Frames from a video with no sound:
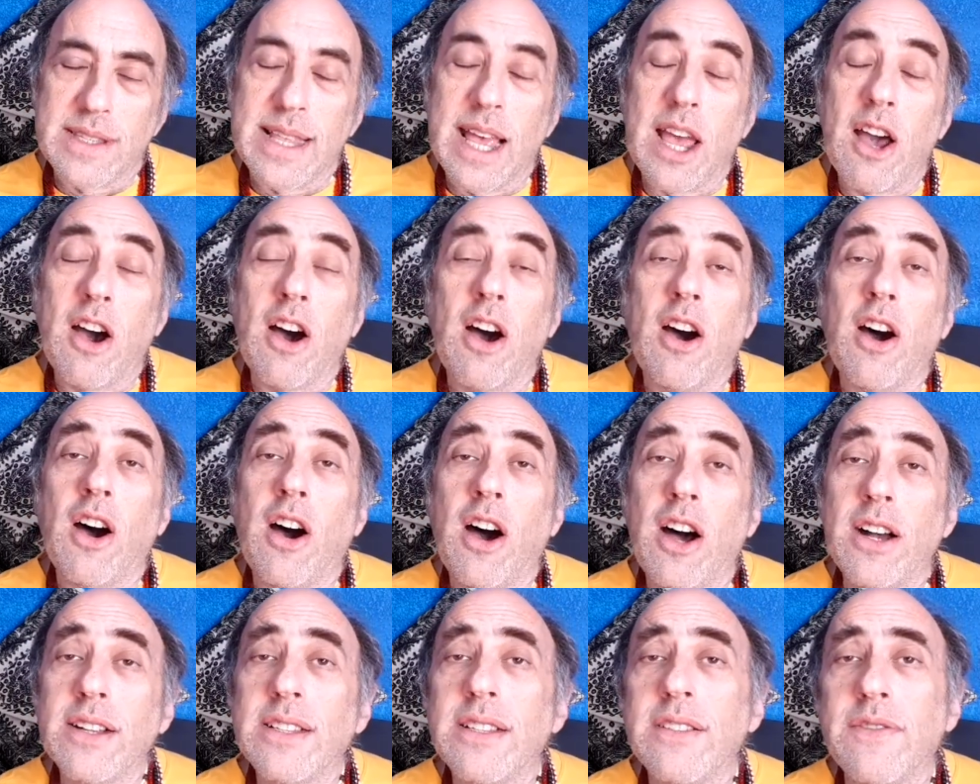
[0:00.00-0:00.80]
They are
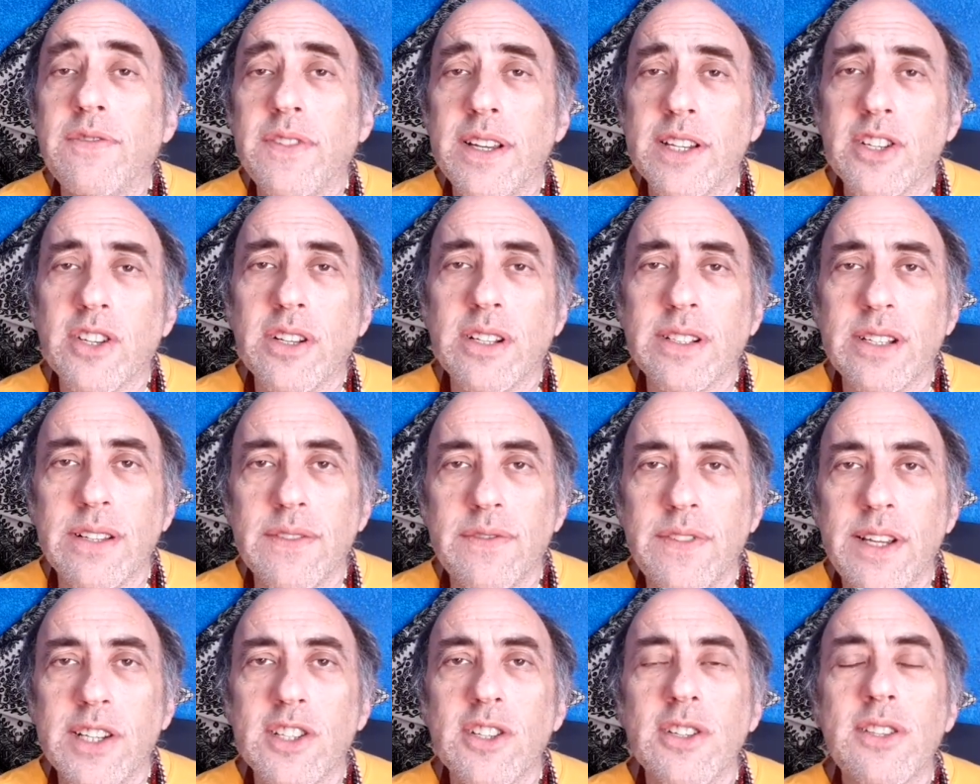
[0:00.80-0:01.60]
artificial
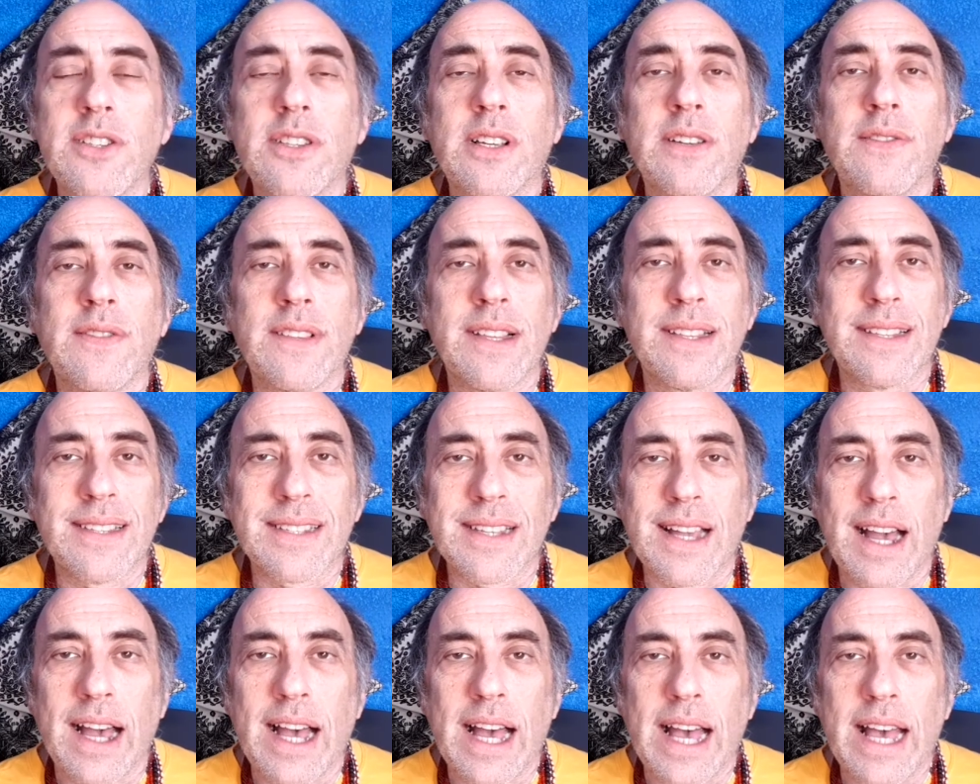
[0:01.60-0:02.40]
divisions of the
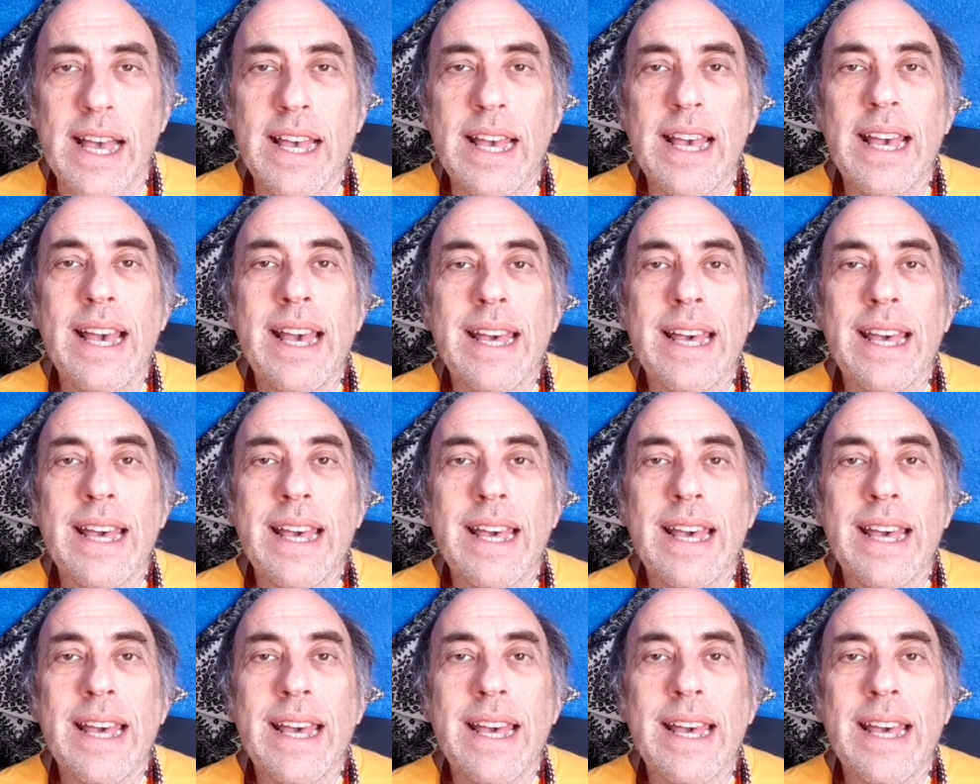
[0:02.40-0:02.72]
sky